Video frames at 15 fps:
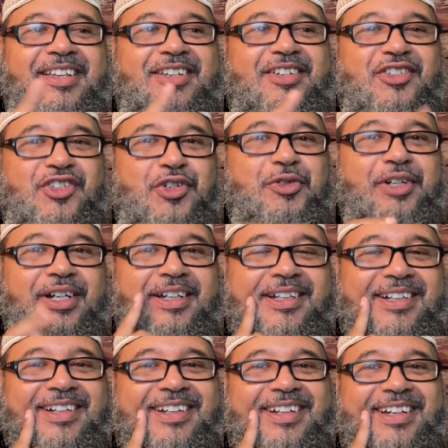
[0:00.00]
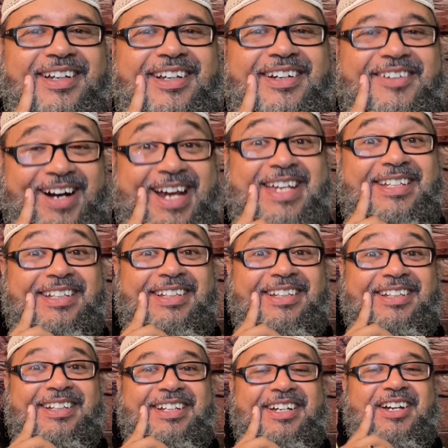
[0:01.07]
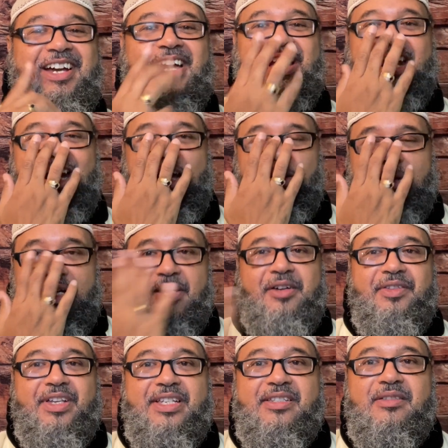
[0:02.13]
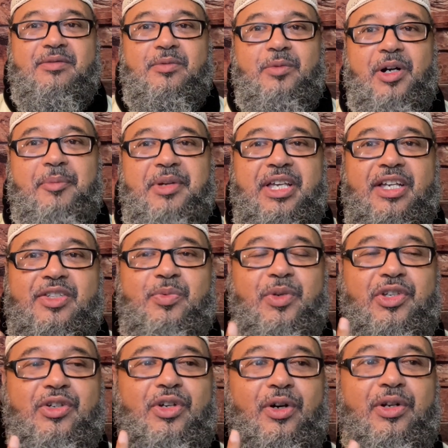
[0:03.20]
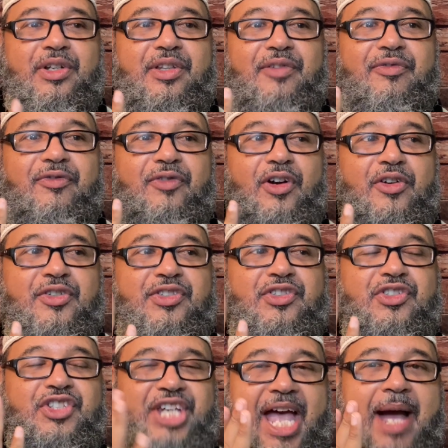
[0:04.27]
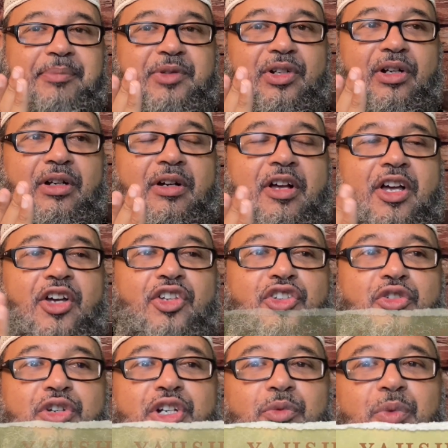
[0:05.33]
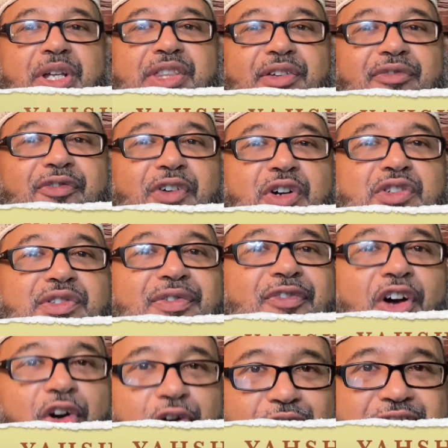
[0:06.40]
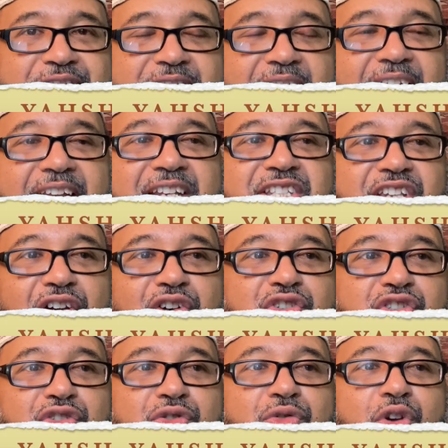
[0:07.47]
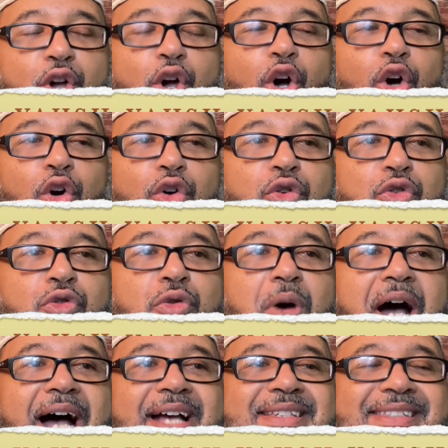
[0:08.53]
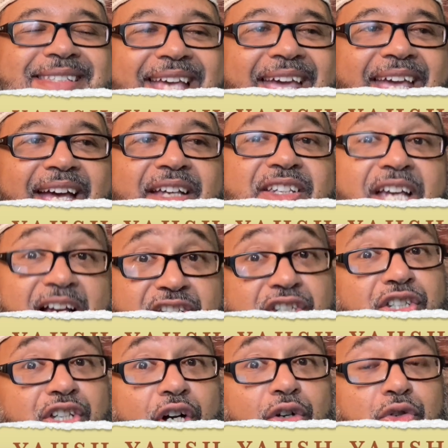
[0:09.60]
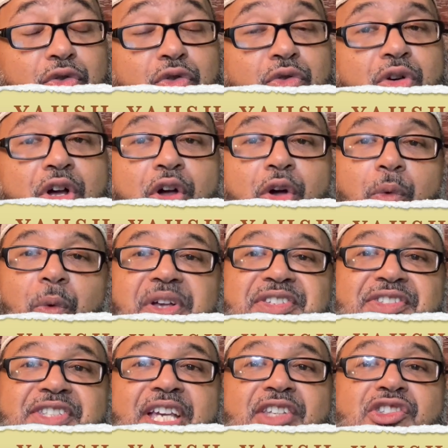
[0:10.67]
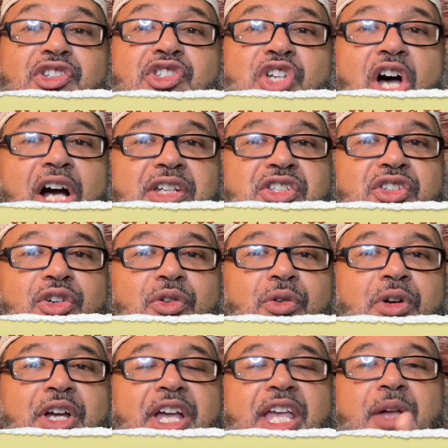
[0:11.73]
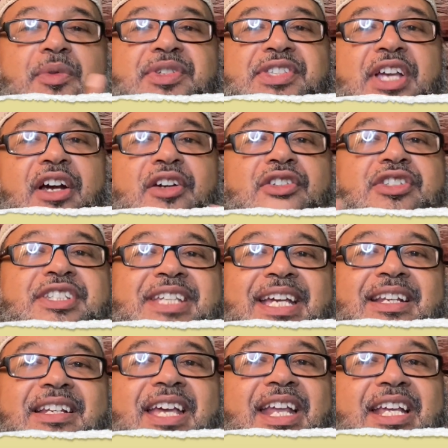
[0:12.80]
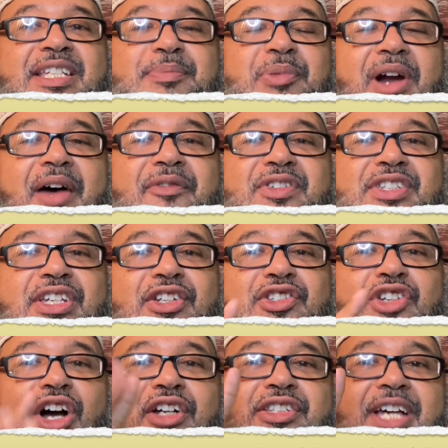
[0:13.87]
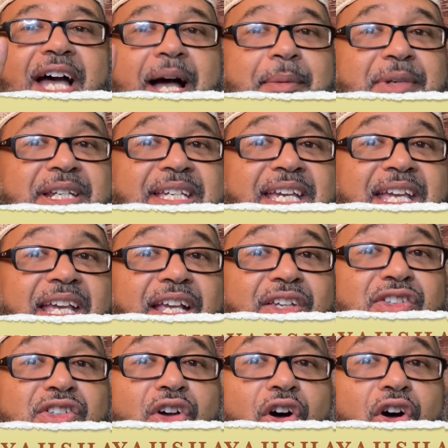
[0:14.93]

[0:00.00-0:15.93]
Judah, right? And how do I know this? Well, because when you go to the first chapter, you can read the first verse and it tells you who Isaiah, Yashayahu, was sent to talk to. He was there sent in his prophecy to talk to how many kings?